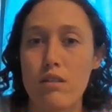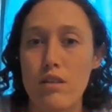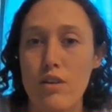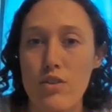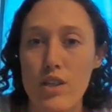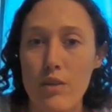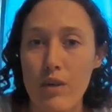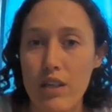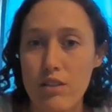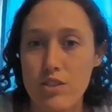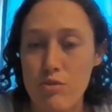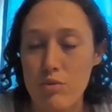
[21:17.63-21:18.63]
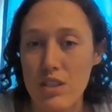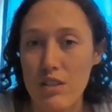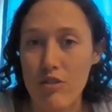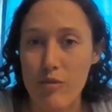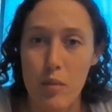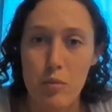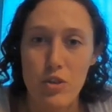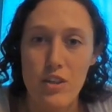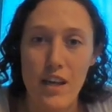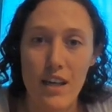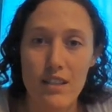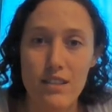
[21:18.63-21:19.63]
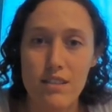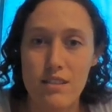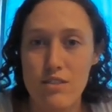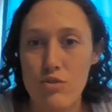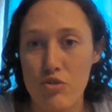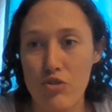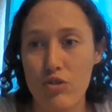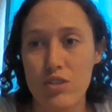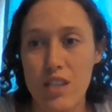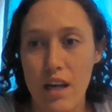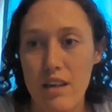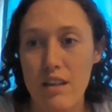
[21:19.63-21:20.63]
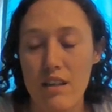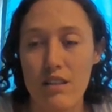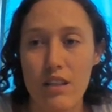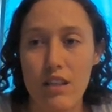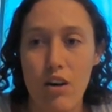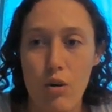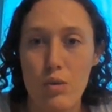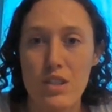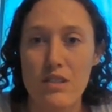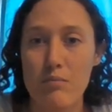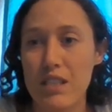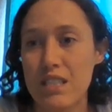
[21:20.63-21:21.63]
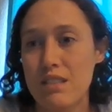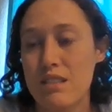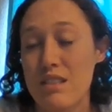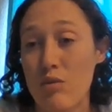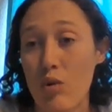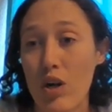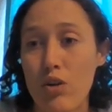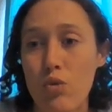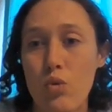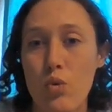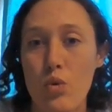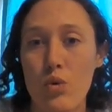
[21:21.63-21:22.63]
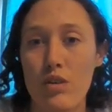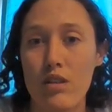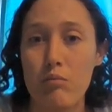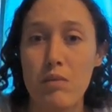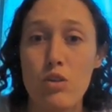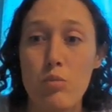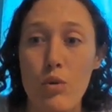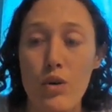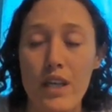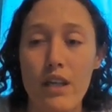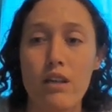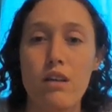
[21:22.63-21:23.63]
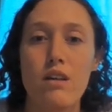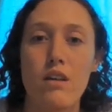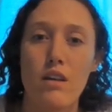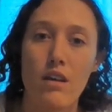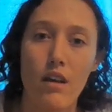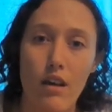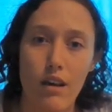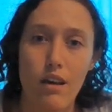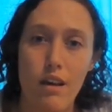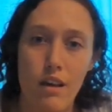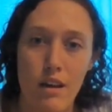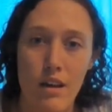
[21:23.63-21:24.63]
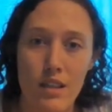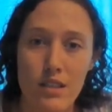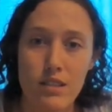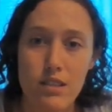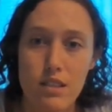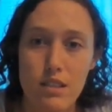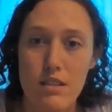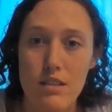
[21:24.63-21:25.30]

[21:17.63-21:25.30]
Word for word: The only way to really remember that is neutral technically always means zero or the middle point. And